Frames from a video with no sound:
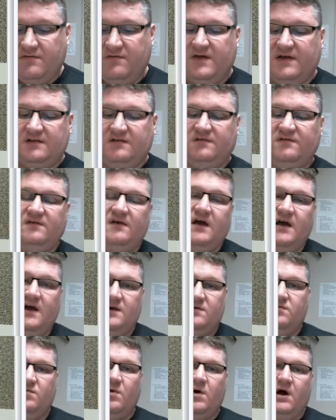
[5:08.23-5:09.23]
than
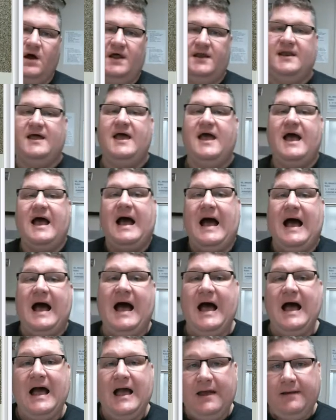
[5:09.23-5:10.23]
side one,
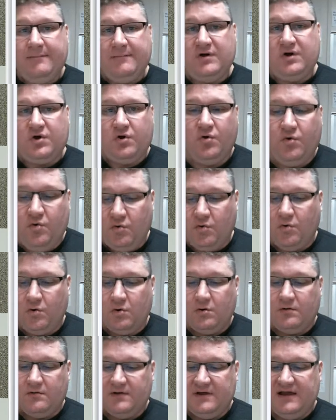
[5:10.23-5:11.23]
I'm
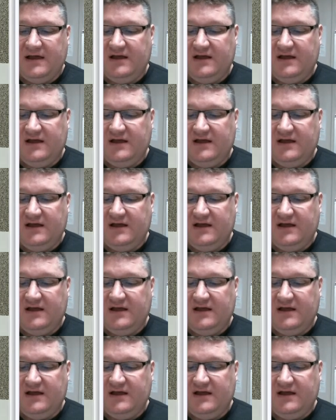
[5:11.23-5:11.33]
cool.